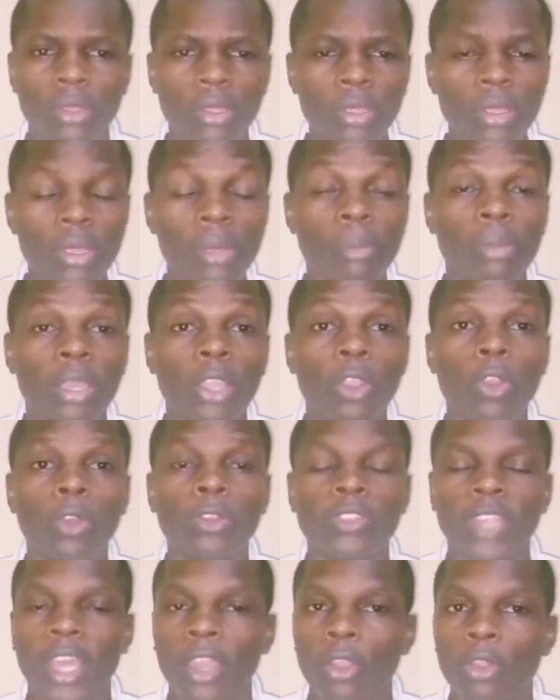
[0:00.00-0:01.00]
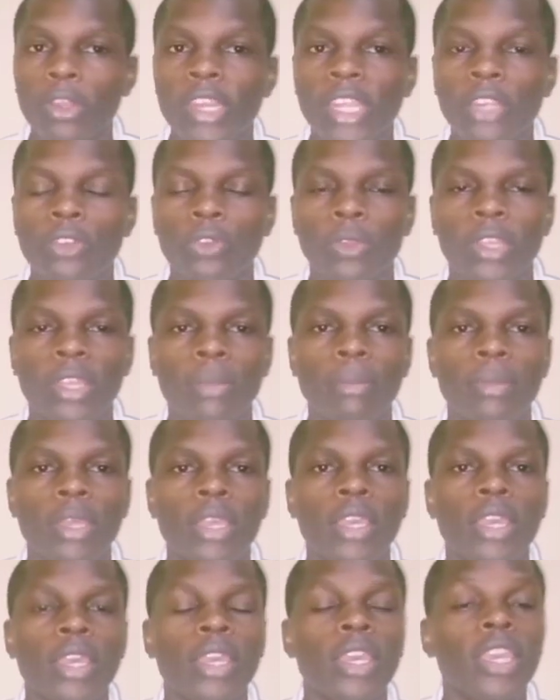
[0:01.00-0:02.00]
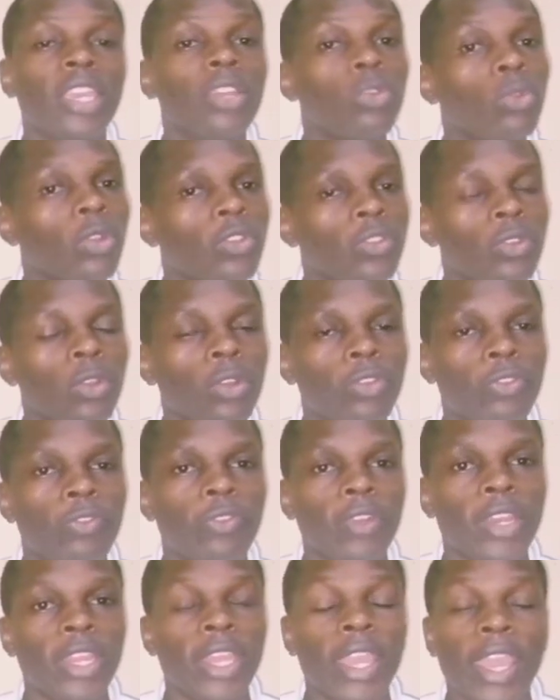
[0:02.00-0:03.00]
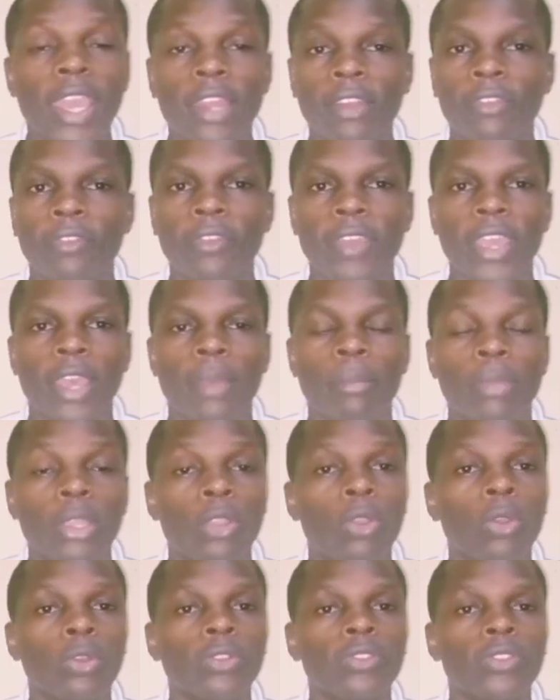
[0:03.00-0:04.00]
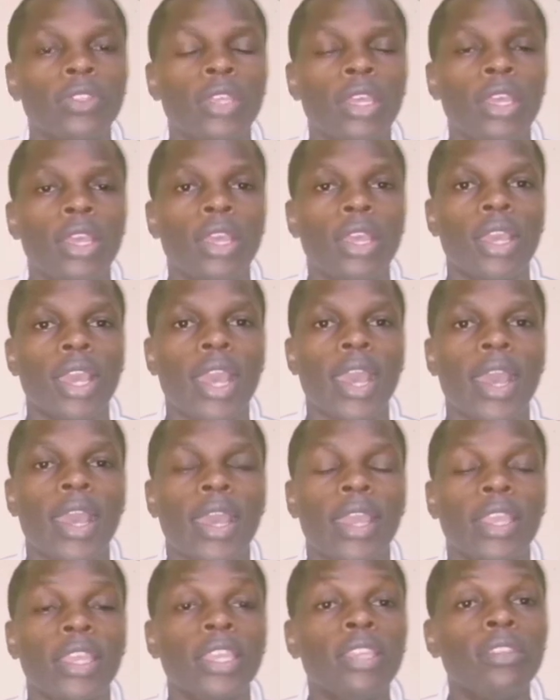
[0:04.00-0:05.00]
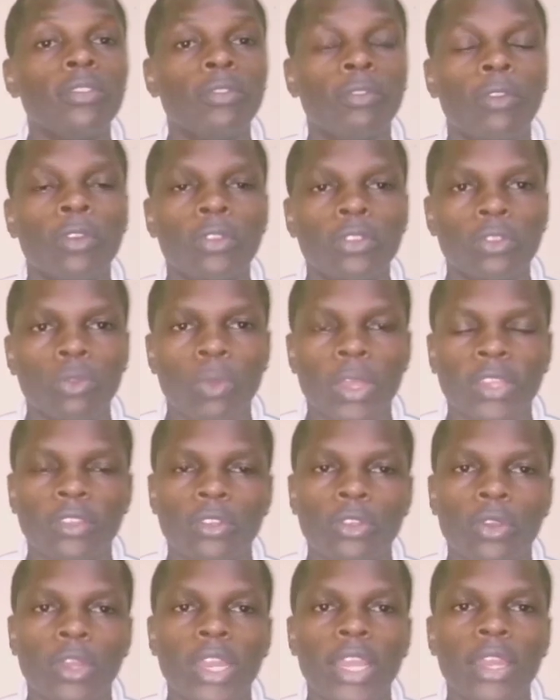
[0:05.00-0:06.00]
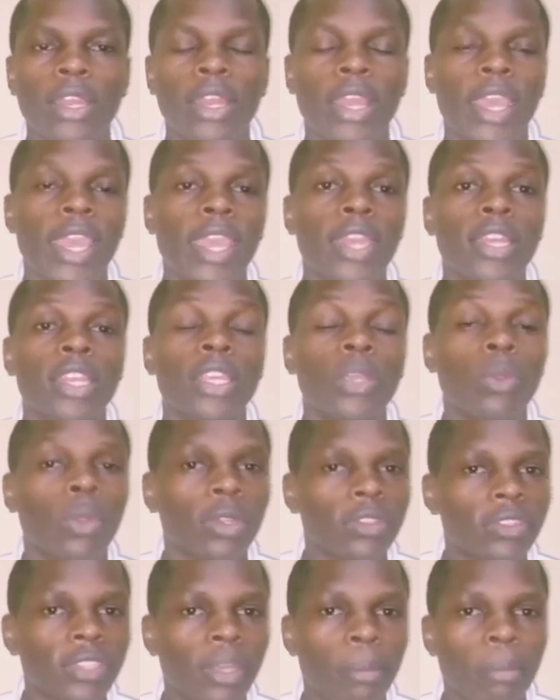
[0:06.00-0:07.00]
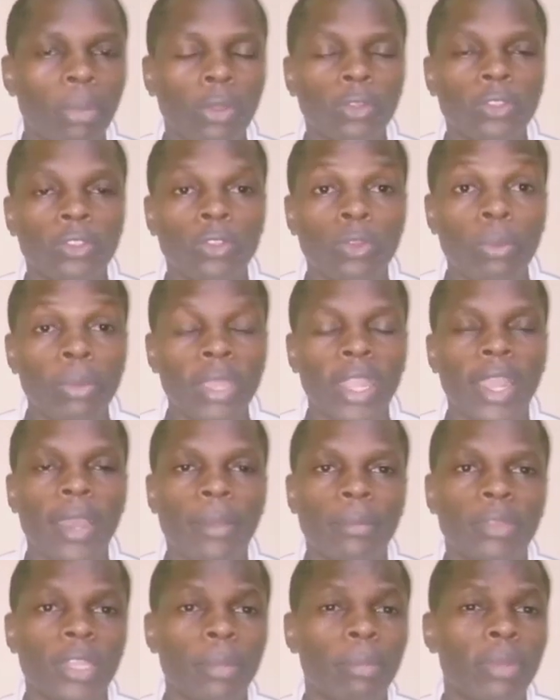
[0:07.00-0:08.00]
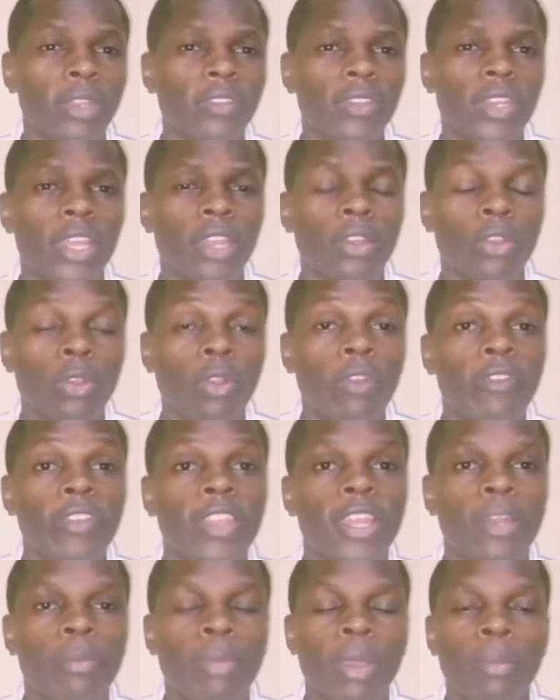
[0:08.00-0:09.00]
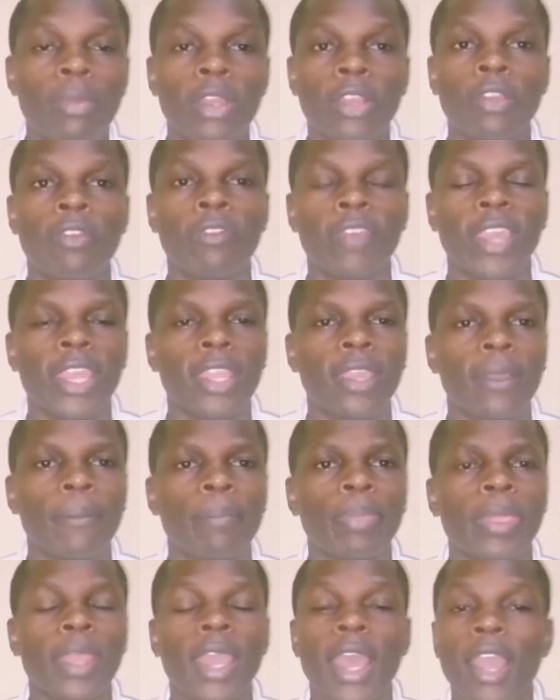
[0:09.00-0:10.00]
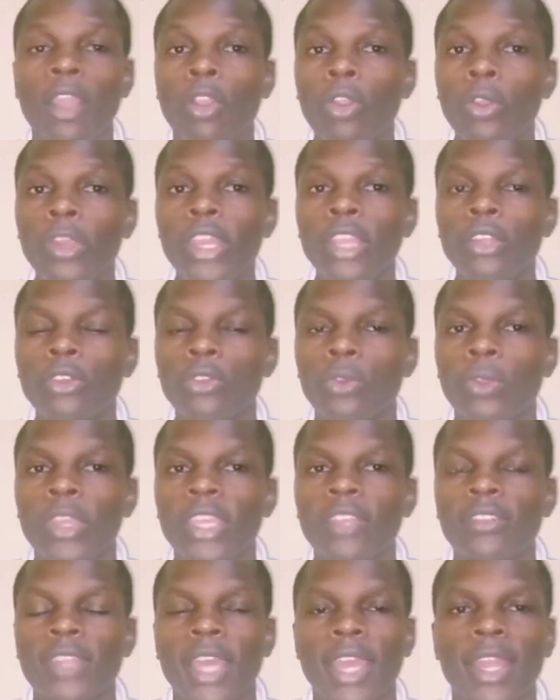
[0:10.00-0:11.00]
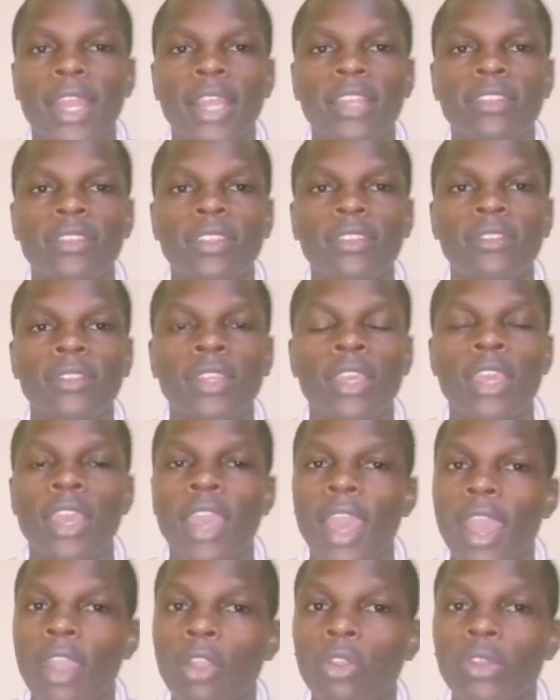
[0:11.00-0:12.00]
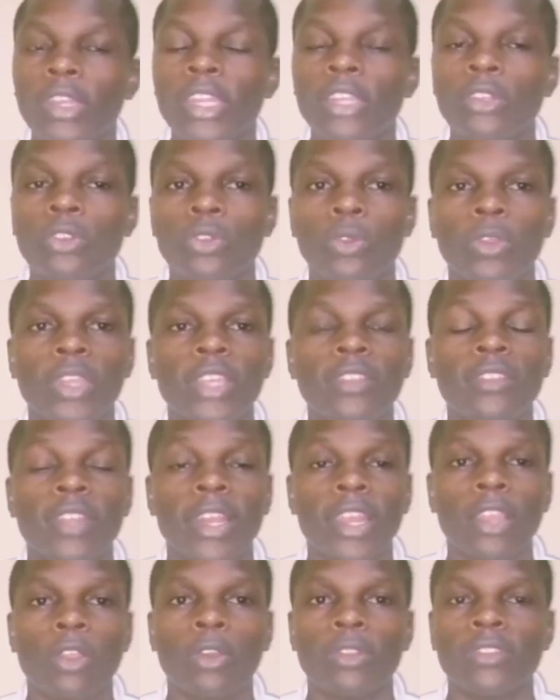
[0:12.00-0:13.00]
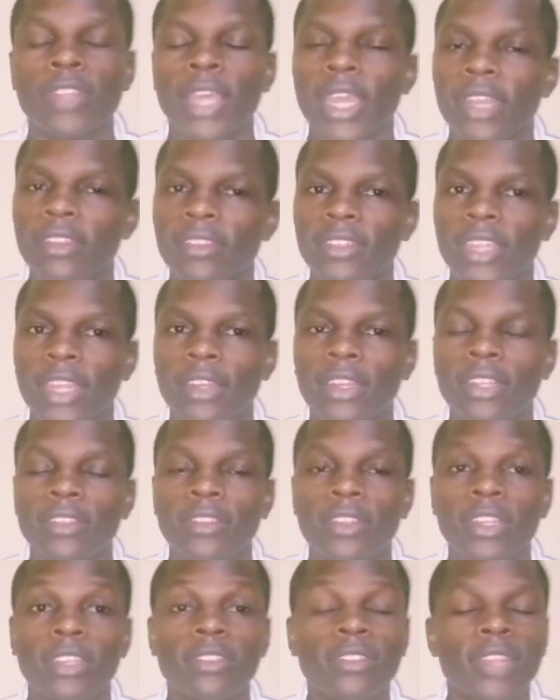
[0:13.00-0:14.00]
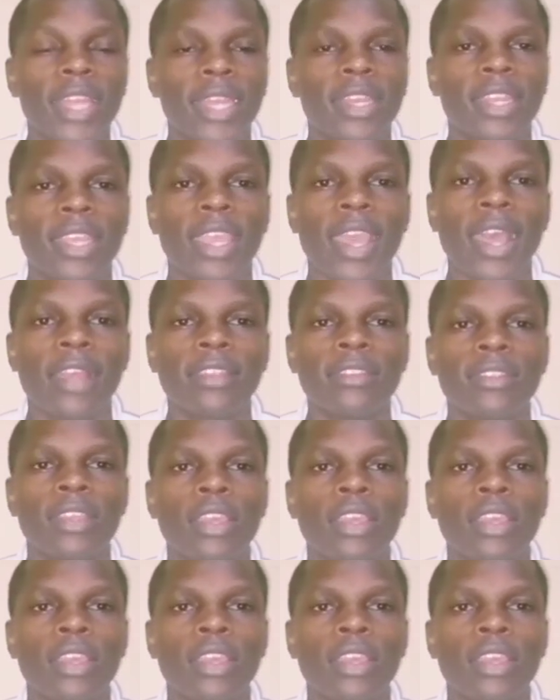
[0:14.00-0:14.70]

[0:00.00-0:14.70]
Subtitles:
because according to him, it was not free and fair, because his votes were stolen and he was supposed to become the president of the Republic of Kenya. According to his analysis, according to his records and statistics that he has,